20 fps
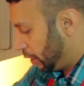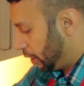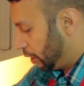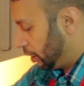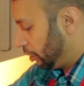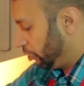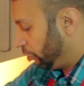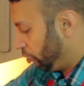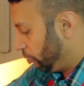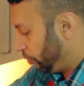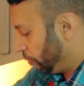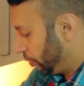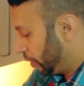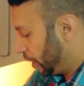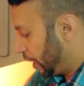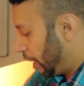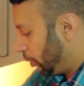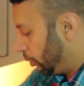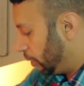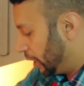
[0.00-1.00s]
Just
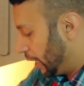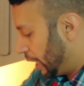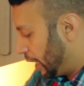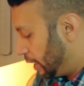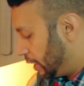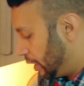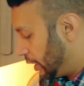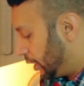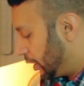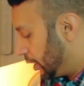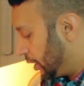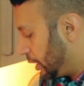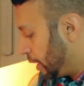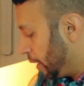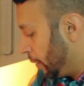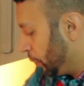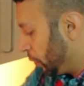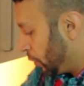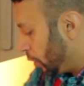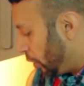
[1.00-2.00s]
get all the edges,
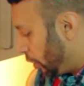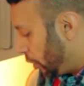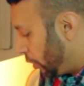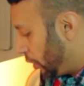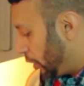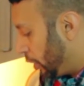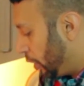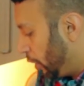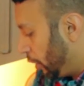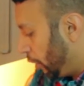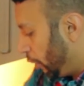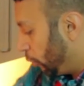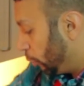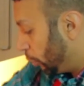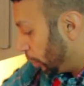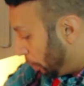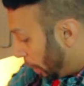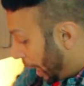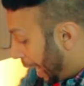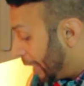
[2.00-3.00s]
all
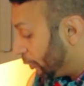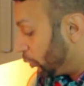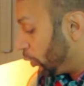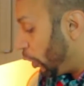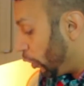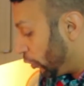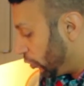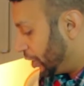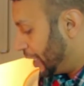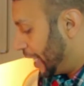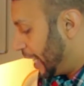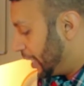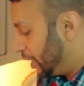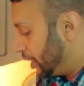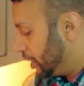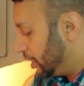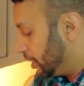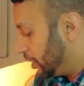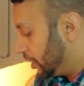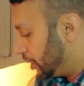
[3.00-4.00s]
the powder off the
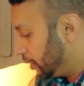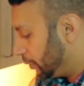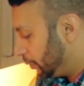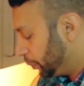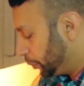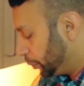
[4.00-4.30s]
edges.